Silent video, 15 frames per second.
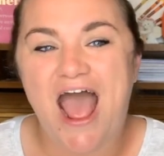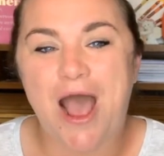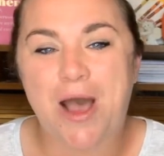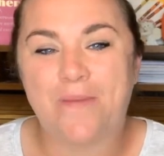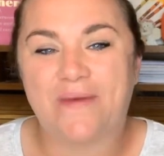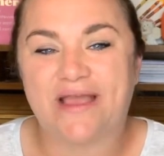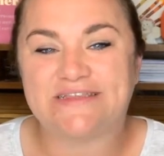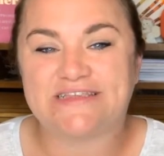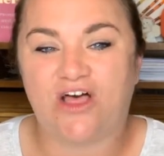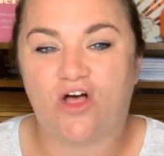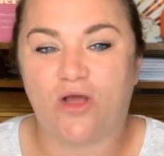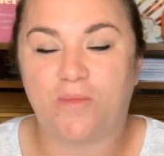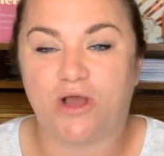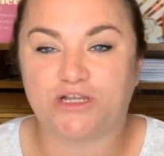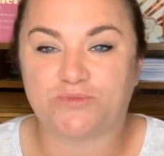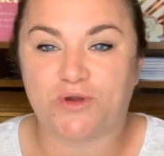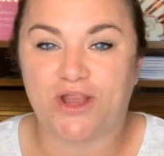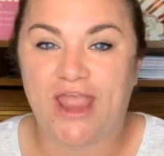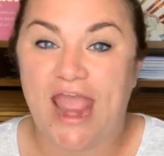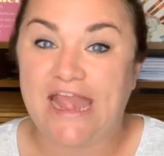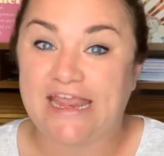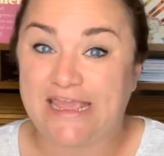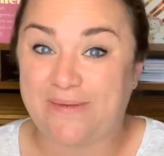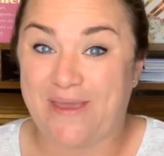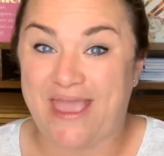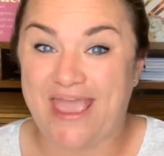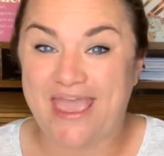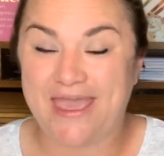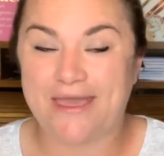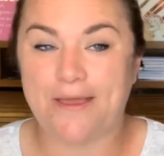Um, I sell on Poshmark and
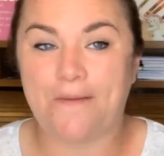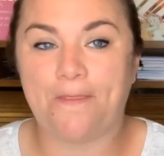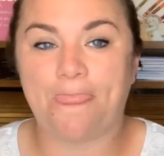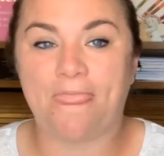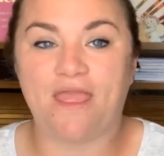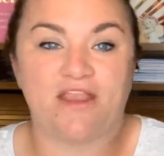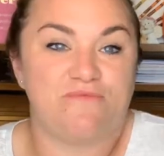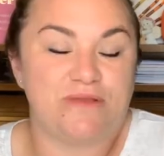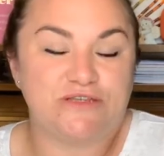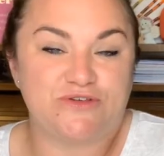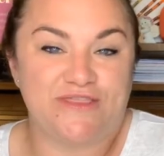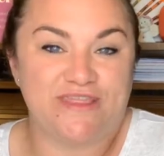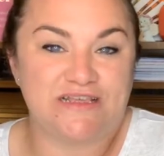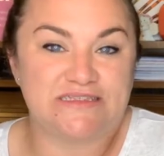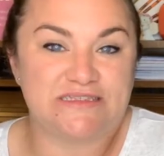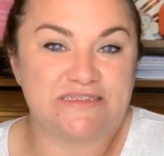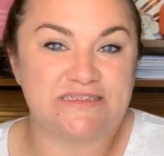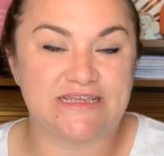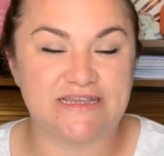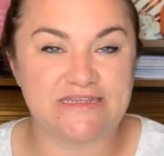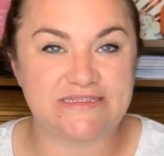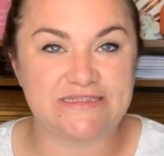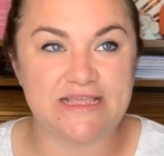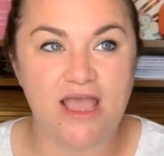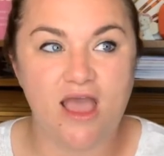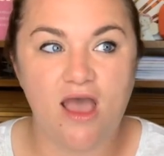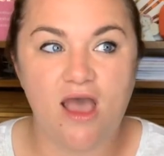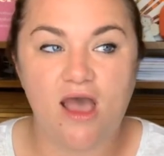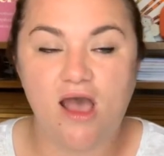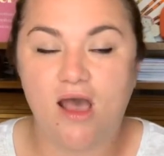eBay, and I've been doing this since
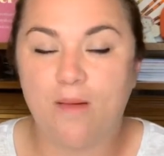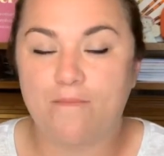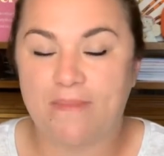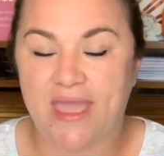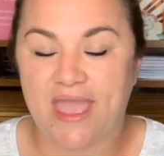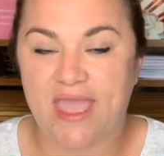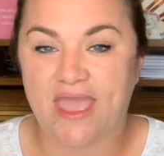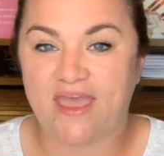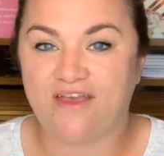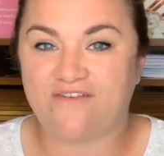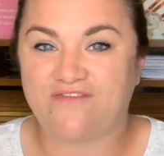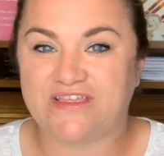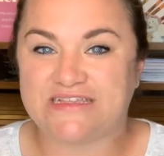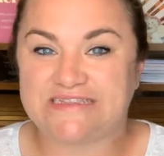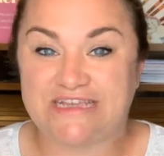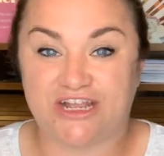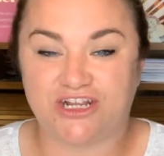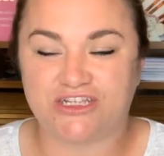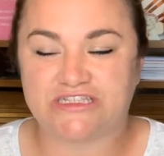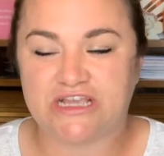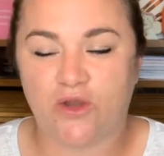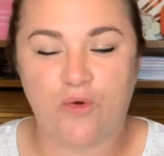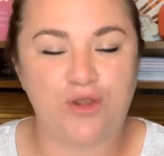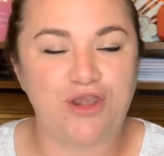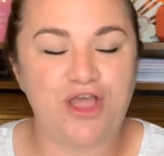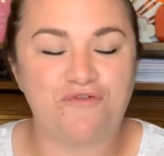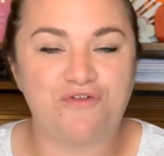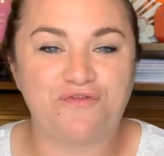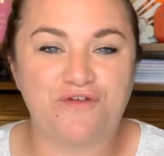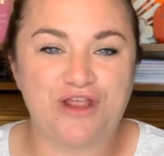May of this year. So
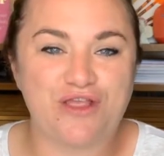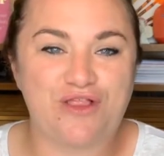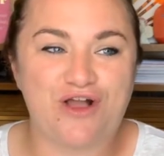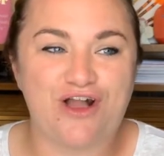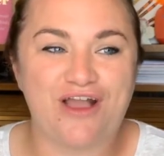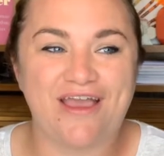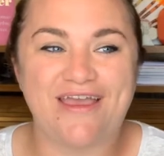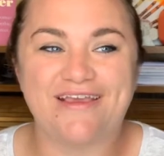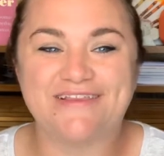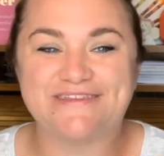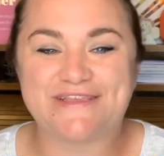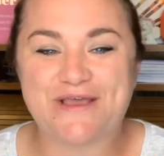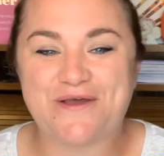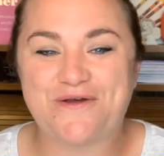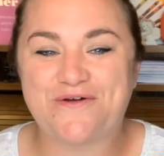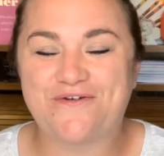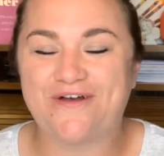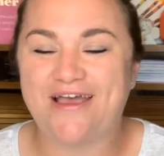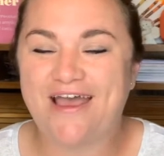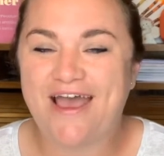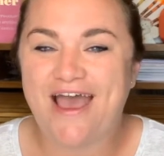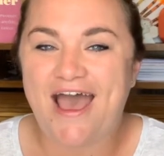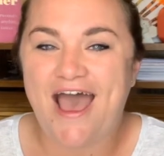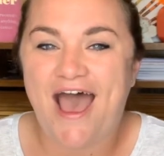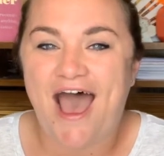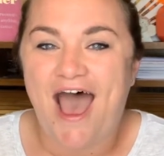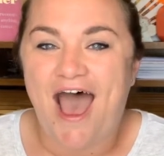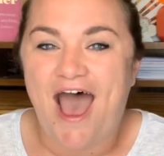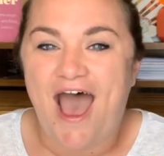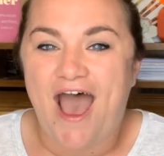not for very long. So
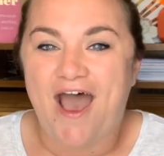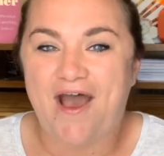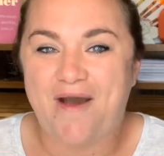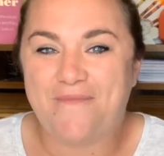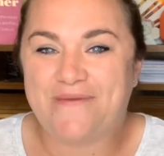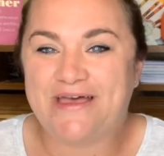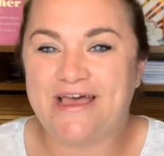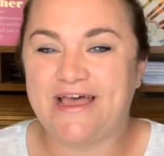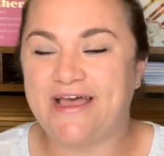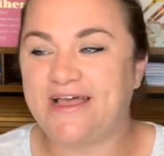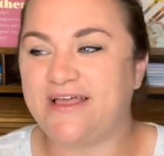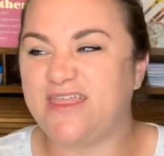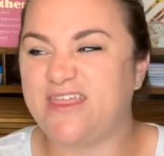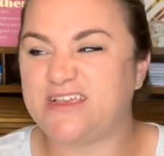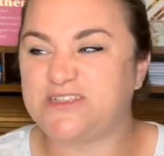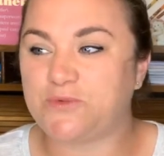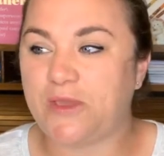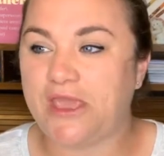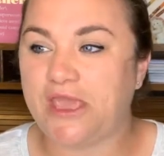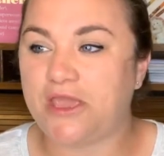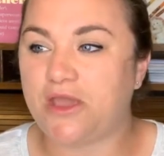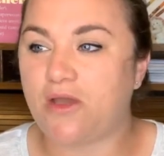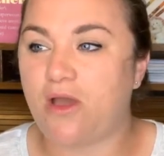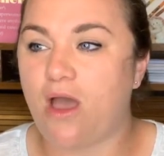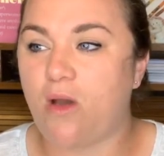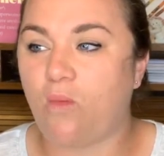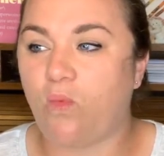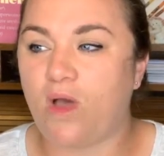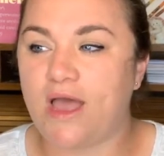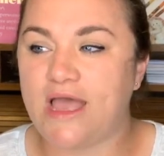um, this week
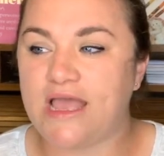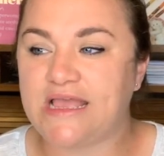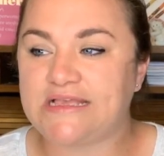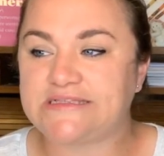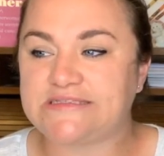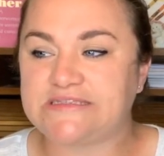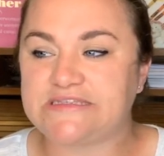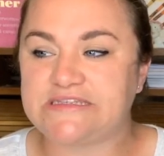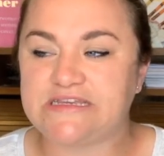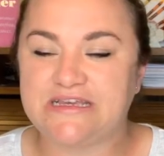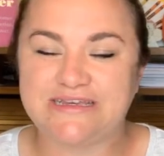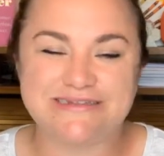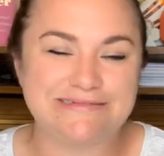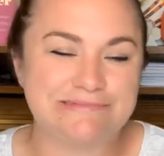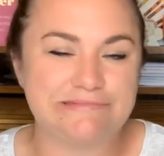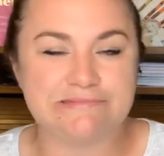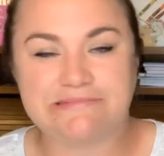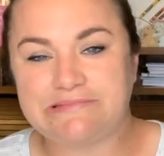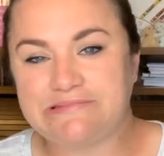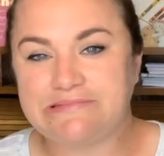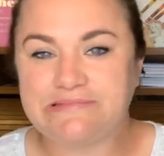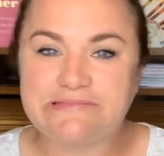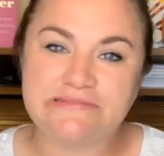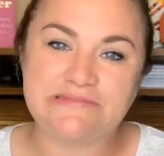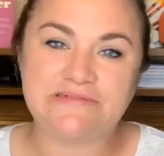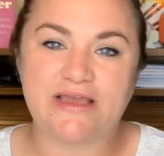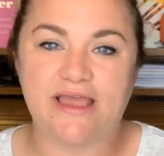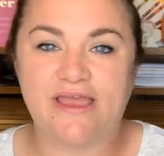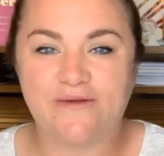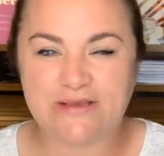was, mm,
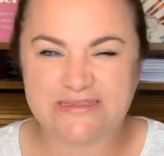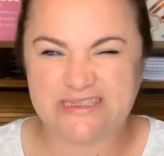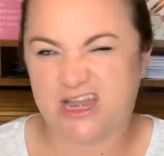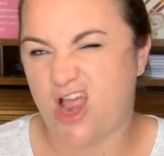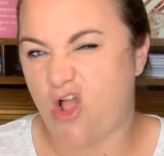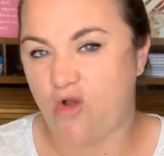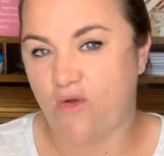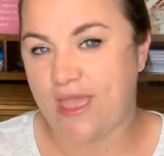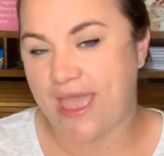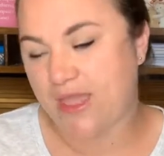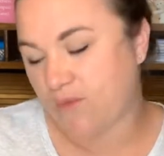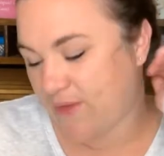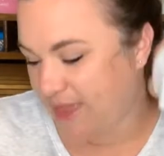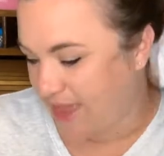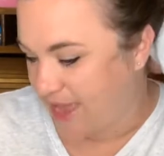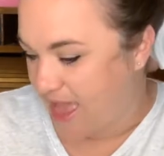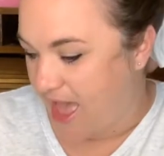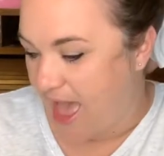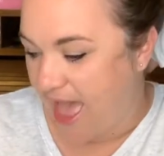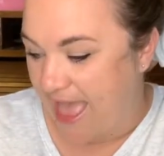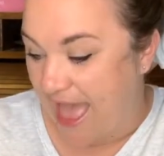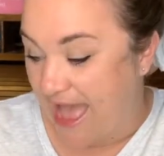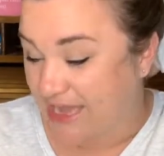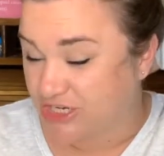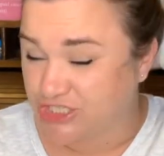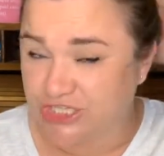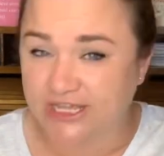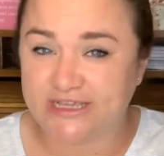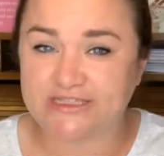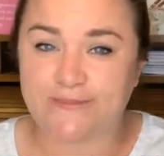it was an okay week. I
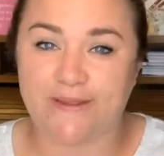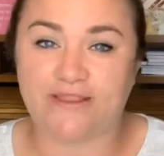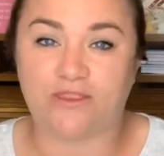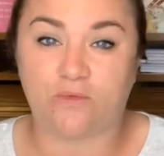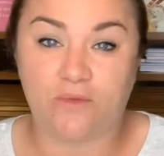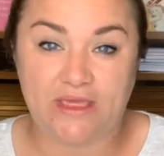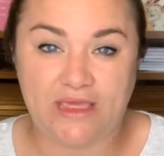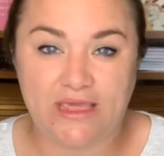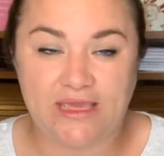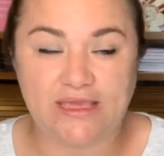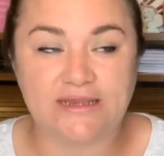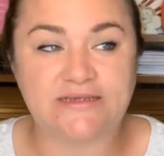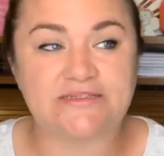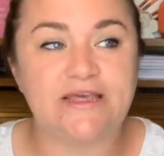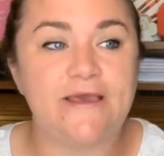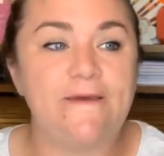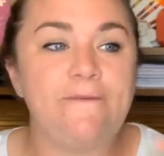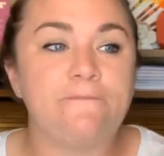actually spent the weekend,